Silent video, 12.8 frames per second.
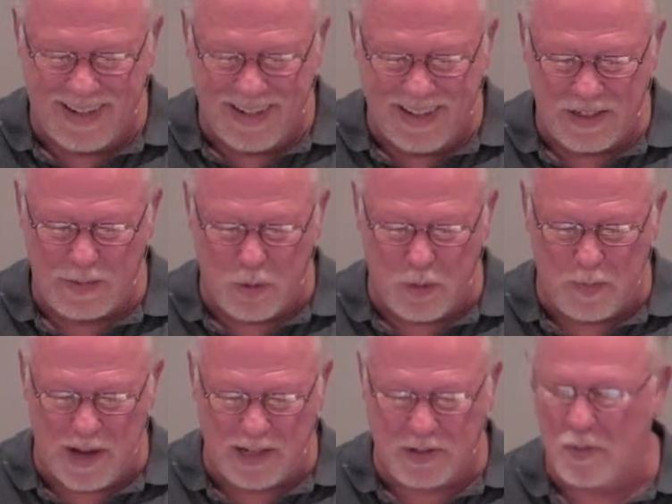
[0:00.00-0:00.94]
There's more
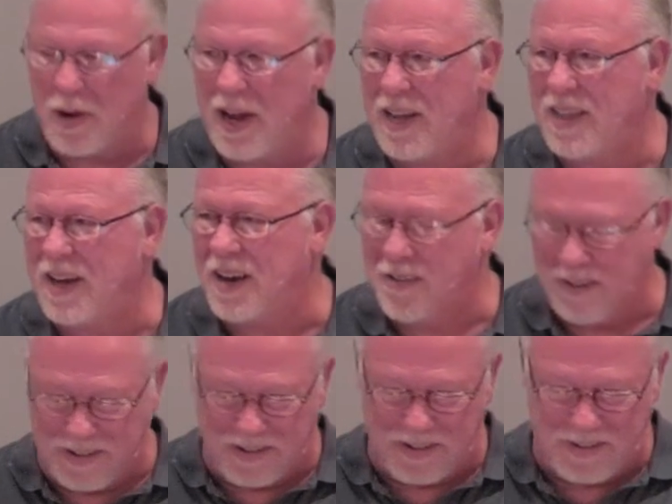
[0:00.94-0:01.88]
passed away than I
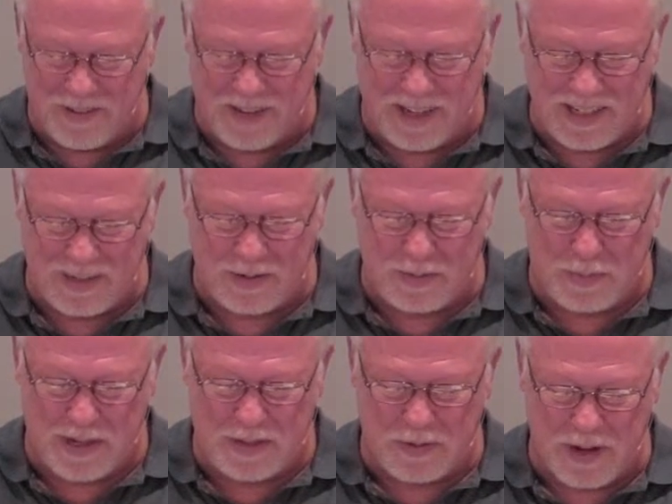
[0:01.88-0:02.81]
used to realize it was
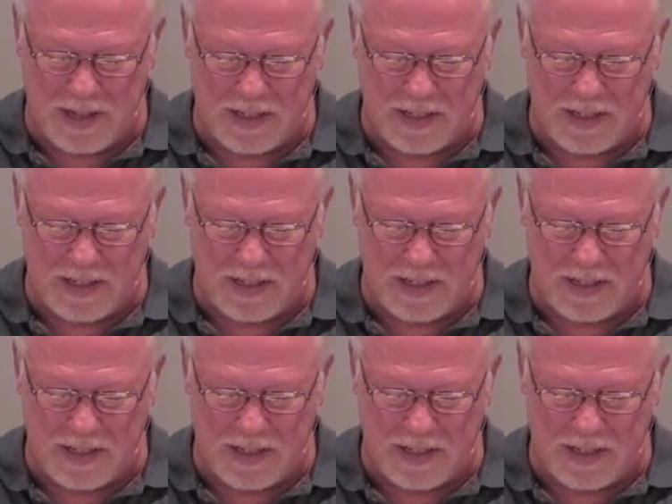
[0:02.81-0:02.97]
passed away.